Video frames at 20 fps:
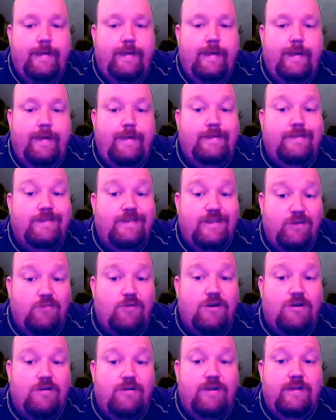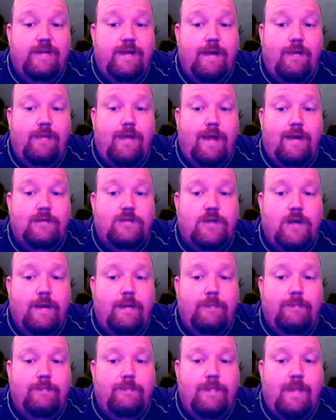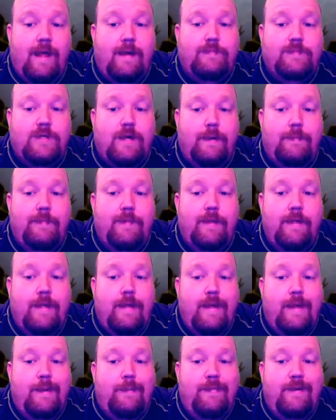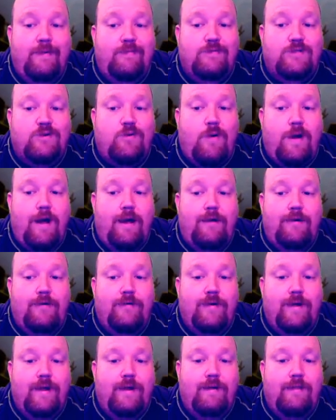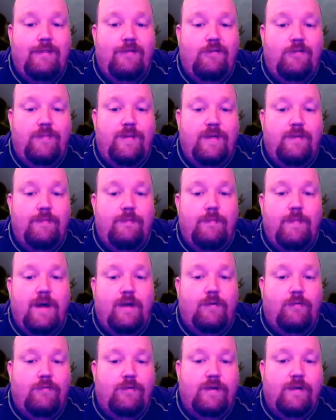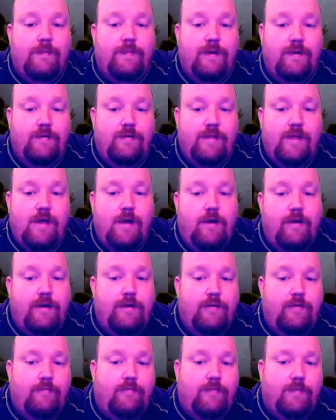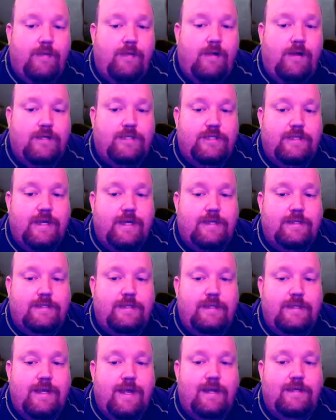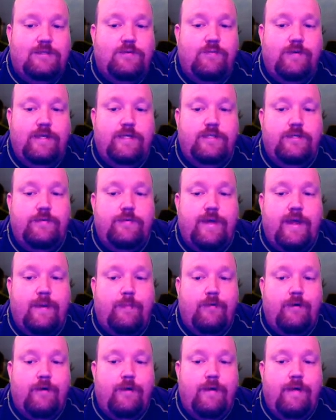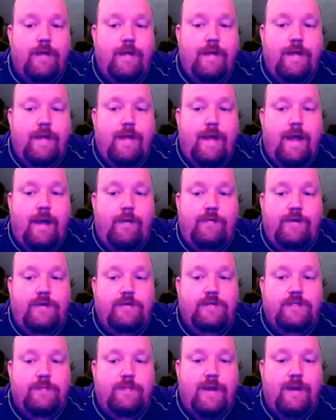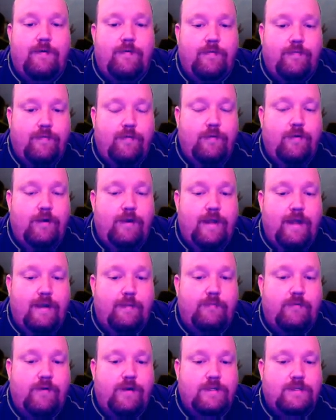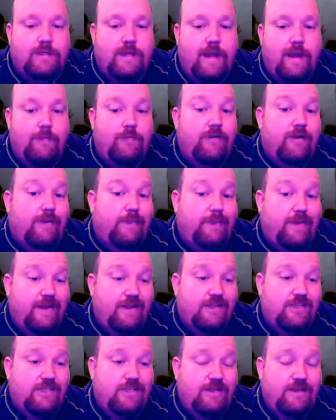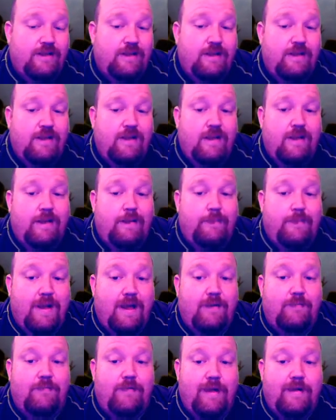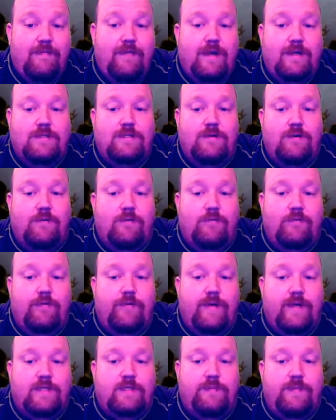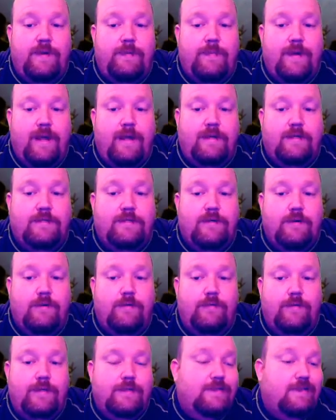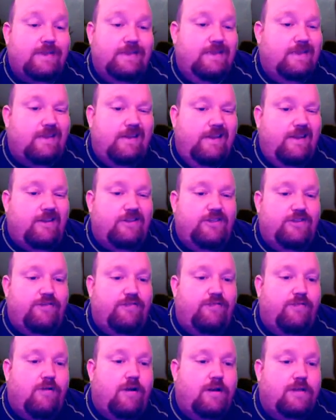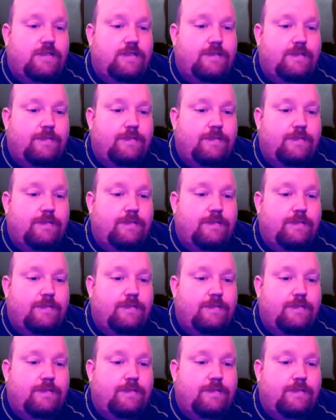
It did work on the Dell laptop, but it was quieter and a little bit muddled compared to the audio from the Logitech c922 camera. I would use the microphone on the Amcrest camera in a pinch, but we have an external USB mic, so this isn't an issue for us.